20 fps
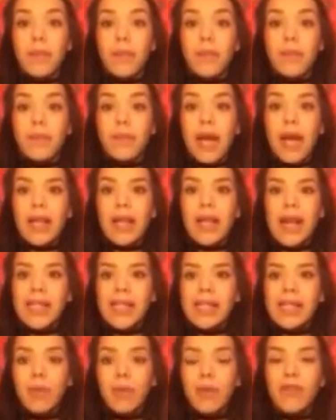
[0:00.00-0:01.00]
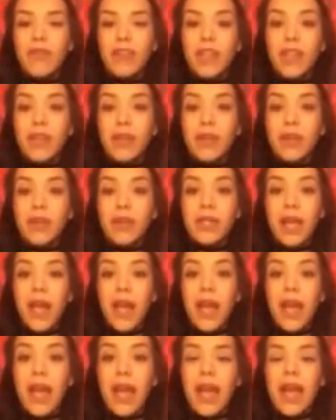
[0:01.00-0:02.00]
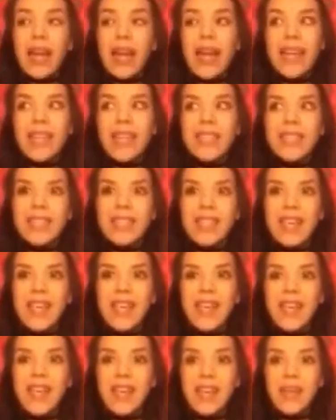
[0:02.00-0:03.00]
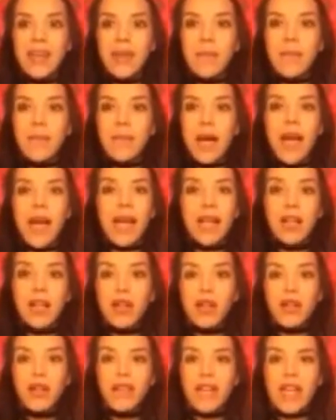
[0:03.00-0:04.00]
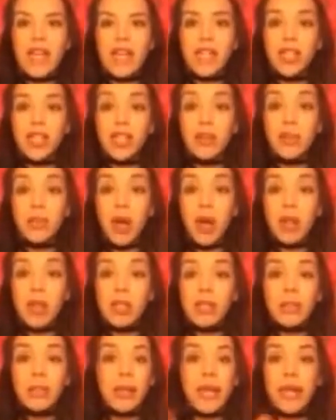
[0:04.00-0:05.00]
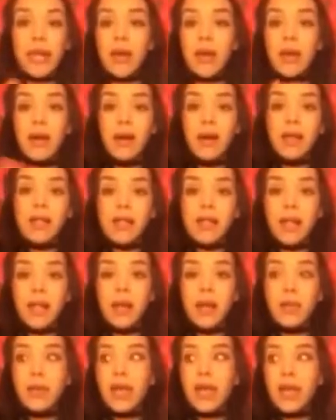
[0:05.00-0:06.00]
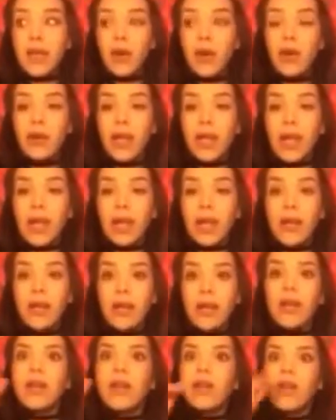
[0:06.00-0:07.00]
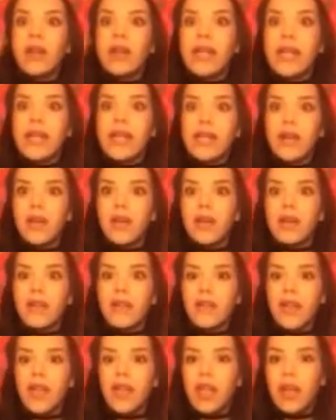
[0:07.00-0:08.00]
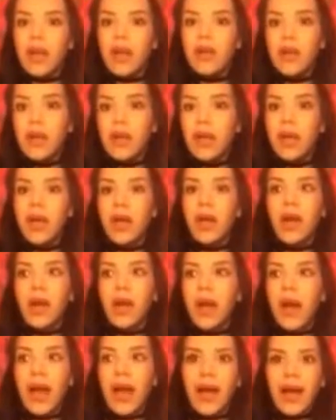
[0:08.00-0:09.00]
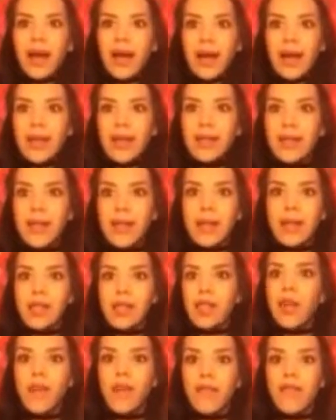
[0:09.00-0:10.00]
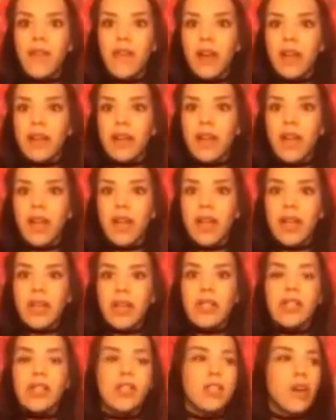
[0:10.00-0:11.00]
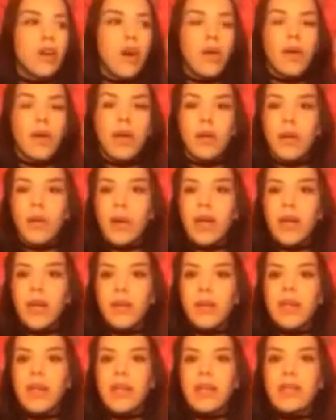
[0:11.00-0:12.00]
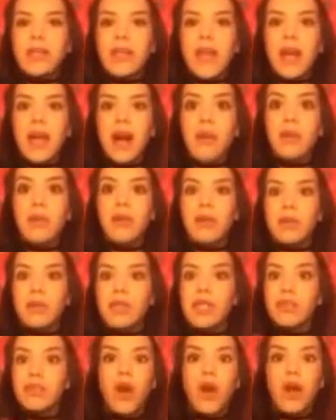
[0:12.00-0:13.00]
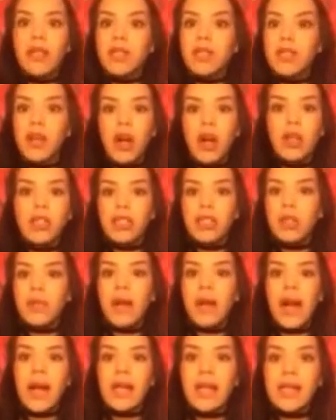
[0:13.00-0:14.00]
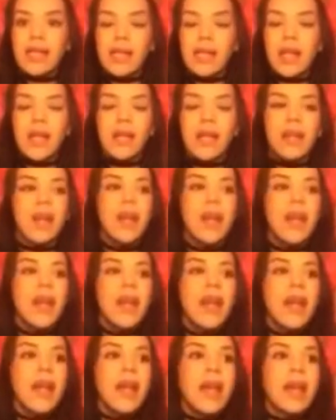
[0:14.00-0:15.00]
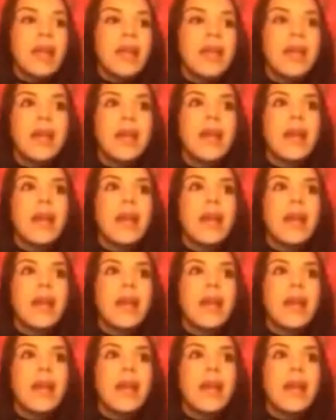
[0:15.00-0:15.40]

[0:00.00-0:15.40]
my last couple videos, and I can see it in my notification box, but I cannot see it when I go click on it and go to the video. I can't see it. It's not fucking there, and it's so annoying because I want to respond and talk to you guys and